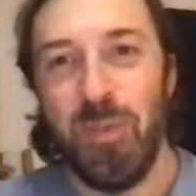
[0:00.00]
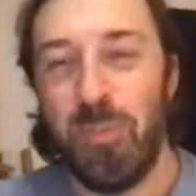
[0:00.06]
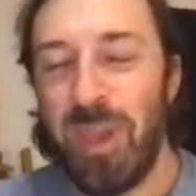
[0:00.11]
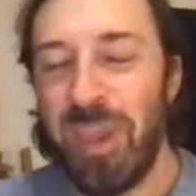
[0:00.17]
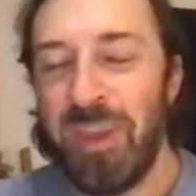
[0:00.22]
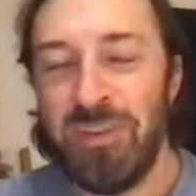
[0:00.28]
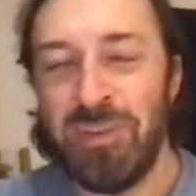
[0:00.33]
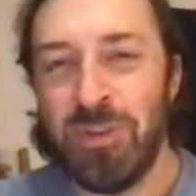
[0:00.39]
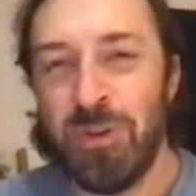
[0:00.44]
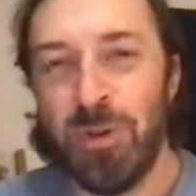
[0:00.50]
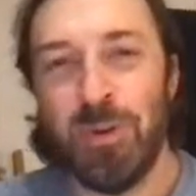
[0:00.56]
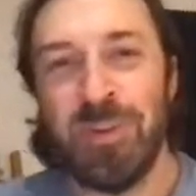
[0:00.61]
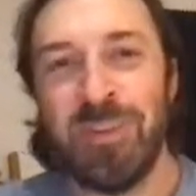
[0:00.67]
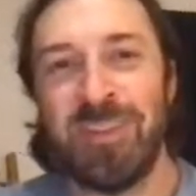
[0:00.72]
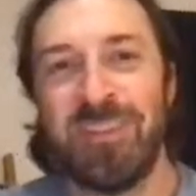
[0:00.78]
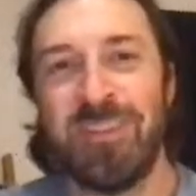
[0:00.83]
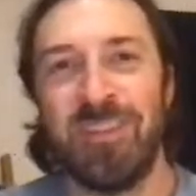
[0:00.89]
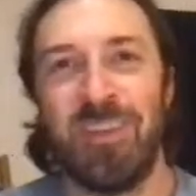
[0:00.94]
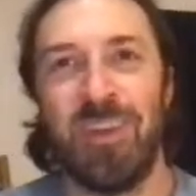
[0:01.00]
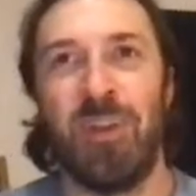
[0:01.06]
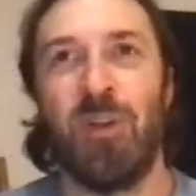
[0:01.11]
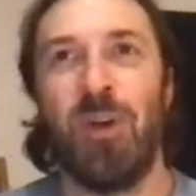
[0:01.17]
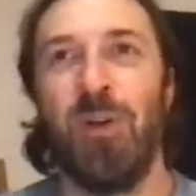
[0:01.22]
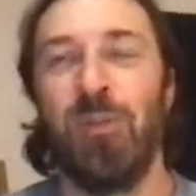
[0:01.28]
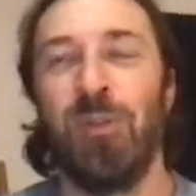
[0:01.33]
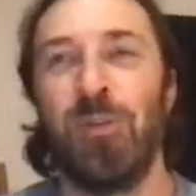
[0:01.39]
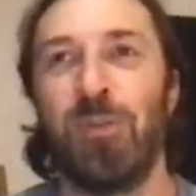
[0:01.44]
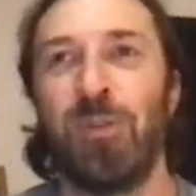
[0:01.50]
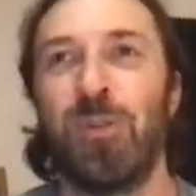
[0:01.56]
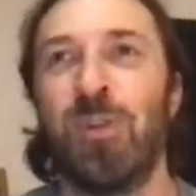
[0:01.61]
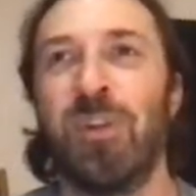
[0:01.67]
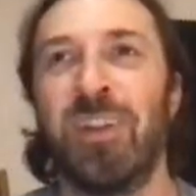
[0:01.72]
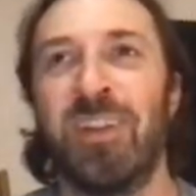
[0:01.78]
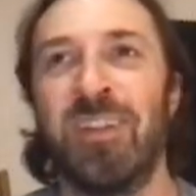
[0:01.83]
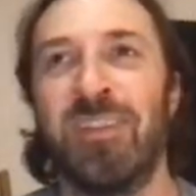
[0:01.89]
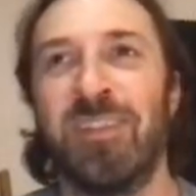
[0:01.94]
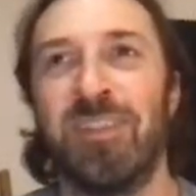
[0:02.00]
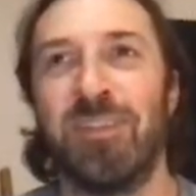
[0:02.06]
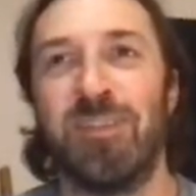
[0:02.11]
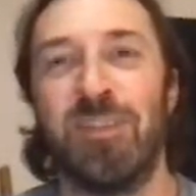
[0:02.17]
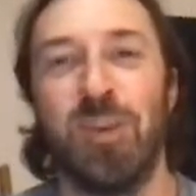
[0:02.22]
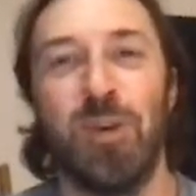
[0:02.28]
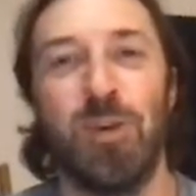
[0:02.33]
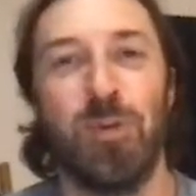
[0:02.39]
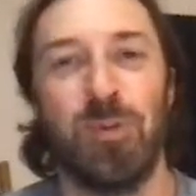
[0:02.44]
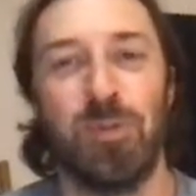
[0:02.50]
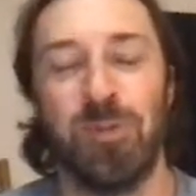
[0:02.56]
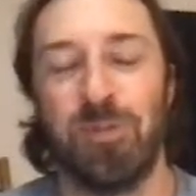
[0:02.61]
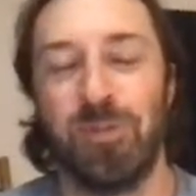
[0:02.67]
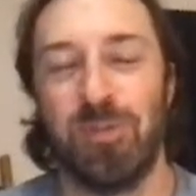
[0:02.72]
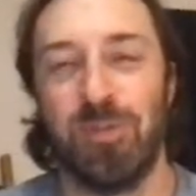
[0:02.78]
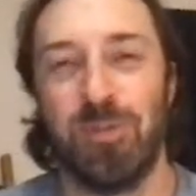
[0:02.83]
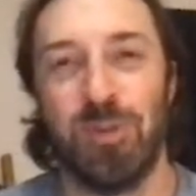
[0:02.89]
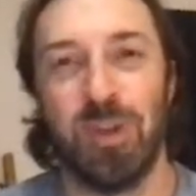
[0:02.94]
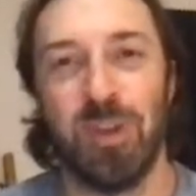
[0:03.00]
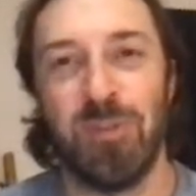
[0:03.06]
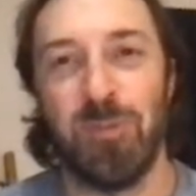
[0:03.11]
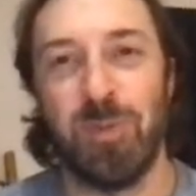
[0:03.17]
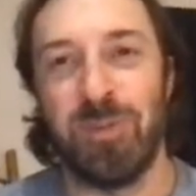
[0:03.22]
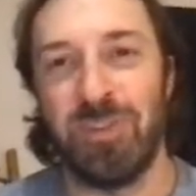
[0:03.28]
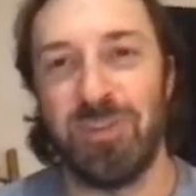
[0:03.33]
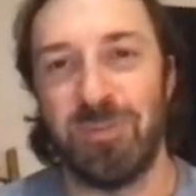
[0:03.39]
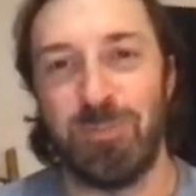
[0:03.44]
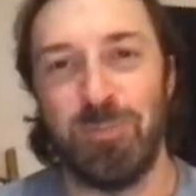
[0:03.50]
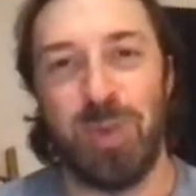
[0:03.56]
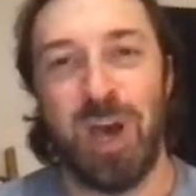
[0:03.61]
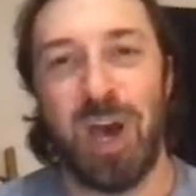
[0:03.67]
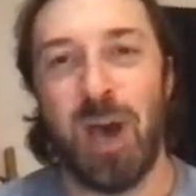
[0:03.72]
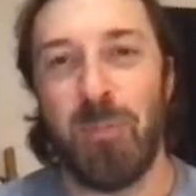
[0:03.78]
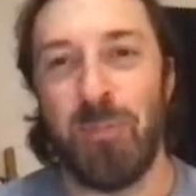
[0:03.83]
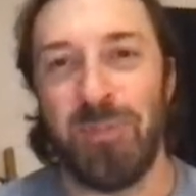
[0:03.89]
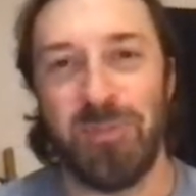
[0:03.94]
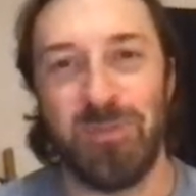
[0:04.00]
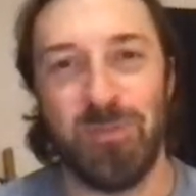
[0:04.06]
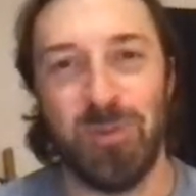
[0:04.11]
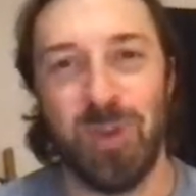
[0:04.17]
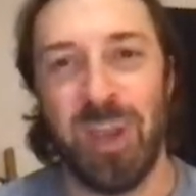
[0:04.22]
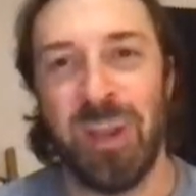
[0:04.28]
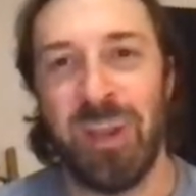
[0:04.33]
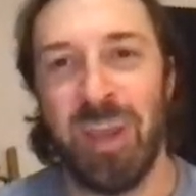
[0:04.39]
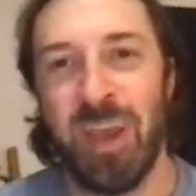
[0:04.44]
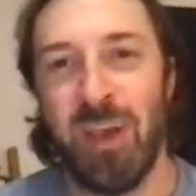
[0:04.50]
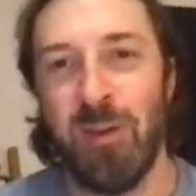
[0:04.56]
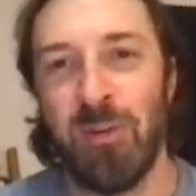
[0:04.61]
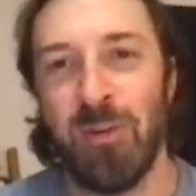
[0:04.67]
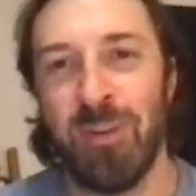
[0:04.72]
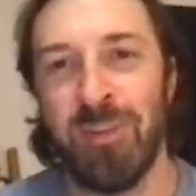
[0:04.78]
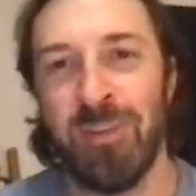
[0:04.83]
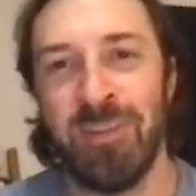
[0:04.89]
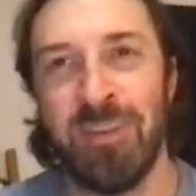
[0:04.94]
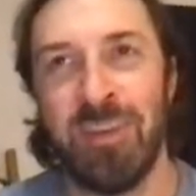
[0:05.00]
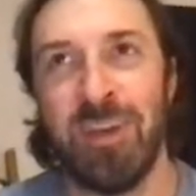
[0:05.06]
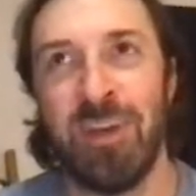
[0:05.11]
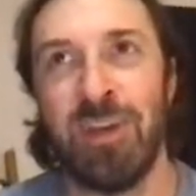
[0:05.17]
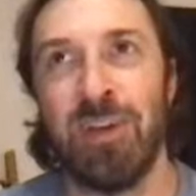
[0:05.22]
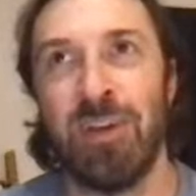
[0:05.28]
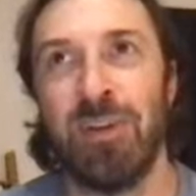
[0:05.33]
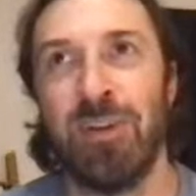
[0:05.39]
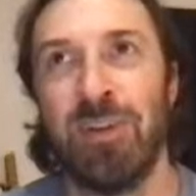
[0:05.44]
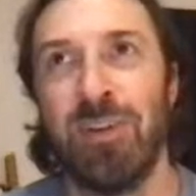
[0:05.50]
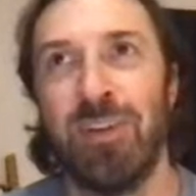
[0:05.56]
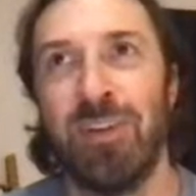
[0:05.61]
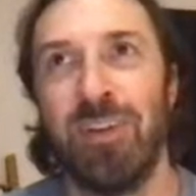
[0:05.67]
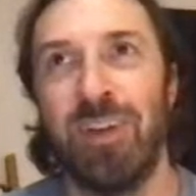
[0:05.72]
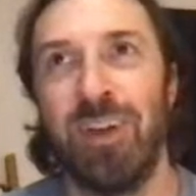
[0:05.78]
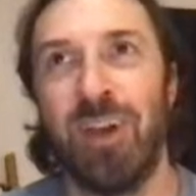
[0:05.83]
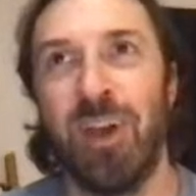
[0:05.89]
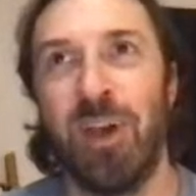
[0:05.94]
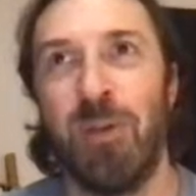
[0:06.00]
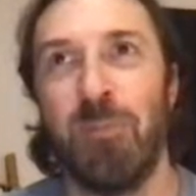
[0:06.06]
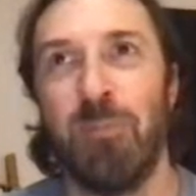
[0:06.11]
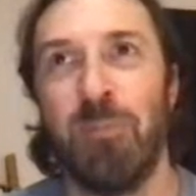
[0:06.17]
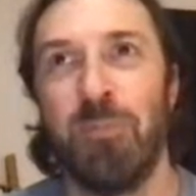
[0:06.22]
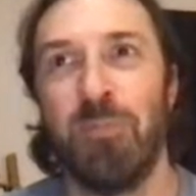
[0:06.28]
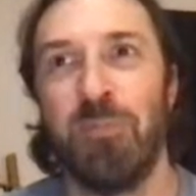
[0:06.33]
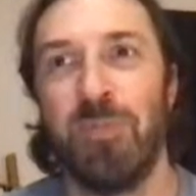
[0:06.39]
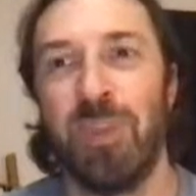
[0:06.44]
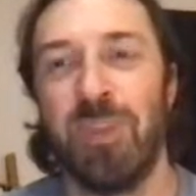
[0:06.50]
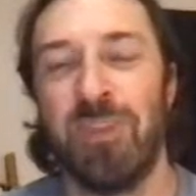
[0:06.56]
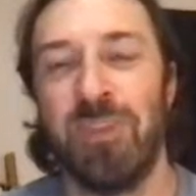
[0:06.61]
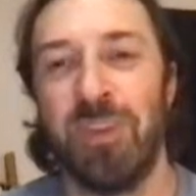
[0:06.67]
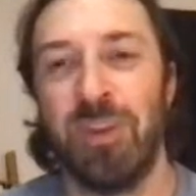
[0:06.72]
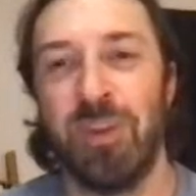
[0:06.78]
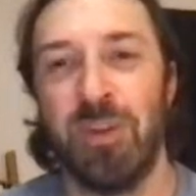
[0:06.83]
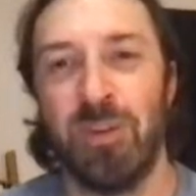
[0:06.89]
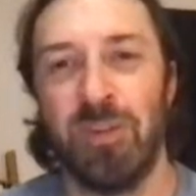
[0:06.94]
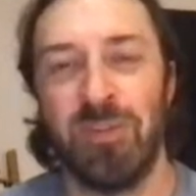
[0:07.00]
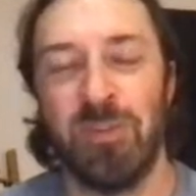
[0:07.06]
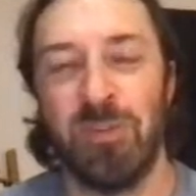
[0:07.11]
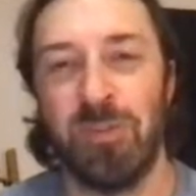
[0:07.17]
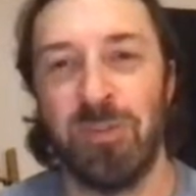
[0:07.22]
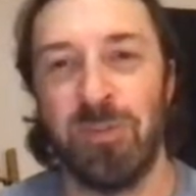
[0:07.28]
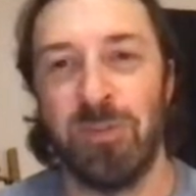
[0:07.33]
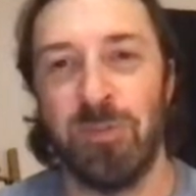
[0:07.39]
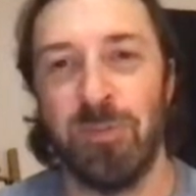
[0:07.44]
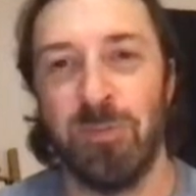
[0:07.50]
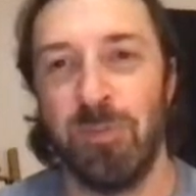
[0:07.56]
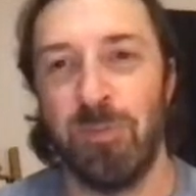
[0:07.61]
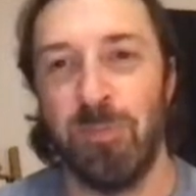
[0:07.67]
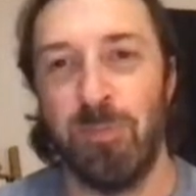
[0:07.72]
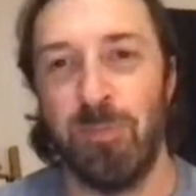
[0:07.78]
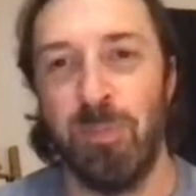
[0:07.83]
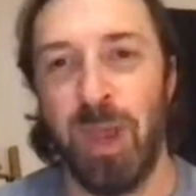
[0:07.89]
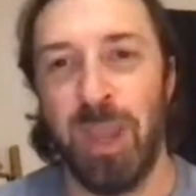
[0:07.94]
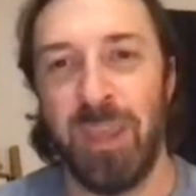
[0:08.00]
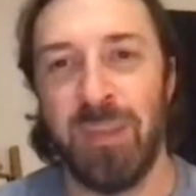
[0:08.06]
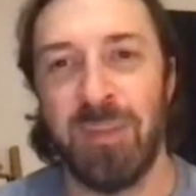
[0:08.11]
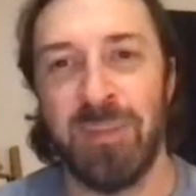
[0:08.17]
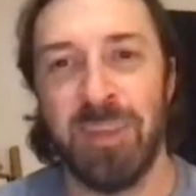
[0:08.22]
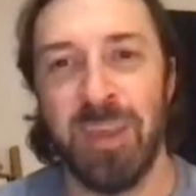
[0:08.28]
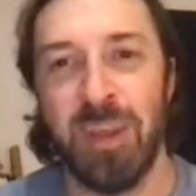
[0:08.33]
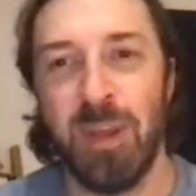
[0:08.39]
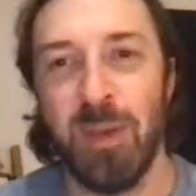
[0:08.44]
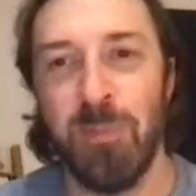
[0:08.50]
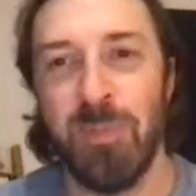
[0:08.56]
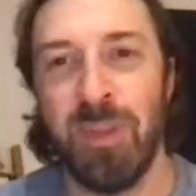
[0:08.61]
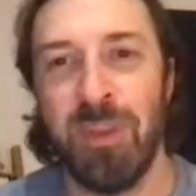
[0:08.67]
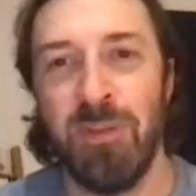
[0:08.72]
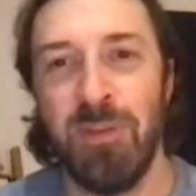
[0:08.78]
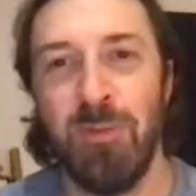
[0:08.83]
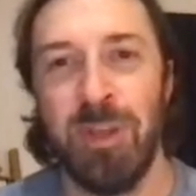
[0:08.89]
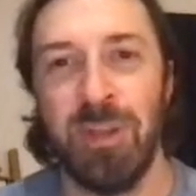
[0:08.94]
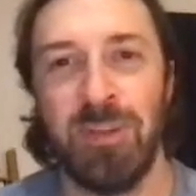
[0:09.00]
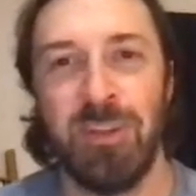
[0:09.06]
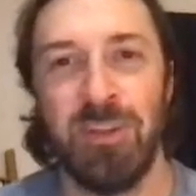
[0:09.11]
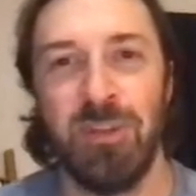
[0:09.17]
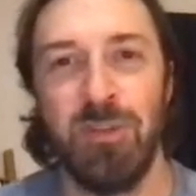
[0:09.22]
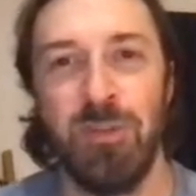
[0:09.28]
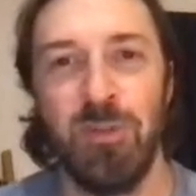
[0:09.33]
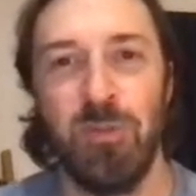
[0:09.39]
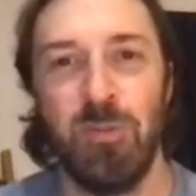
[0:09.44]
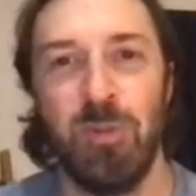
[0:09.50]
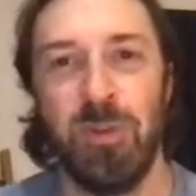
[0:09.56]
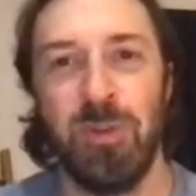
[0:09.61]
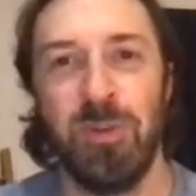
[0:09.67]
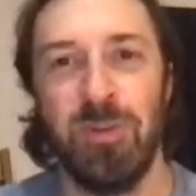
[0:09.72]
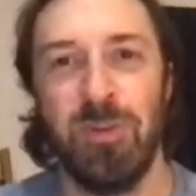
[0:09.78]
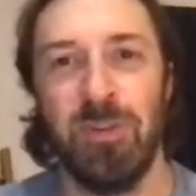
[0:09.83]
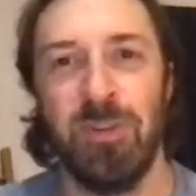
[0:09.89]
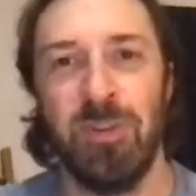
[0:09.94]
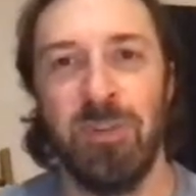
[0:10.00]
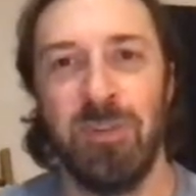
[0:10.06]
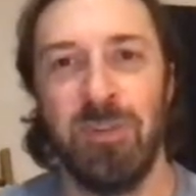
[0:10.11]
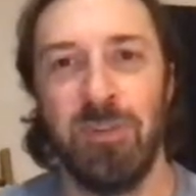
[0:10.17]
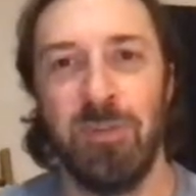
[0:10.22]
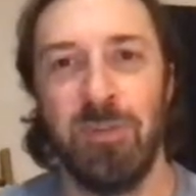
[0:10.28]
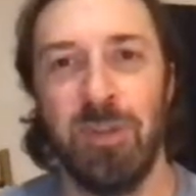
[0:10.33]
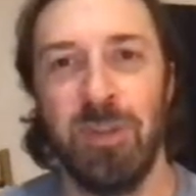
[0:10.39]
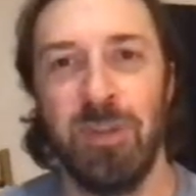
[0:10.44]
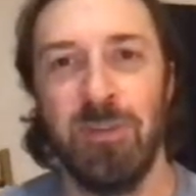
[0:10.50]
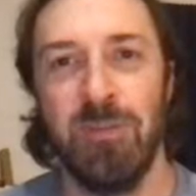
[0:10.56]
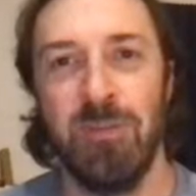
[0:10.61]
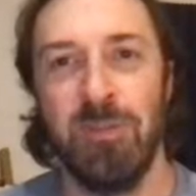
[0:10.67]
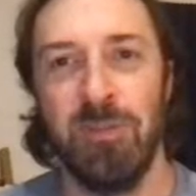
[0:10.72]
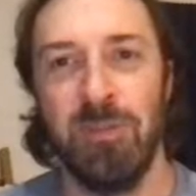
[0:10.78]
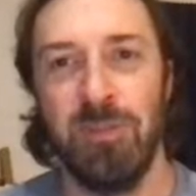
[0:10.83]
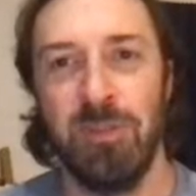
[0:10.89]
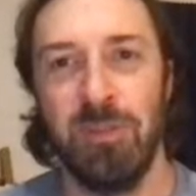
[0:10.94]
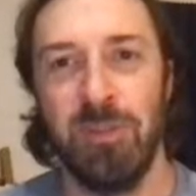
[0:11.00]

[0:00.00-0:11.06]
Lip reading: The banjo always on all your recordings is so crisp and just pops right out. Is there a certain mic setup that you like to use when you're in the studio?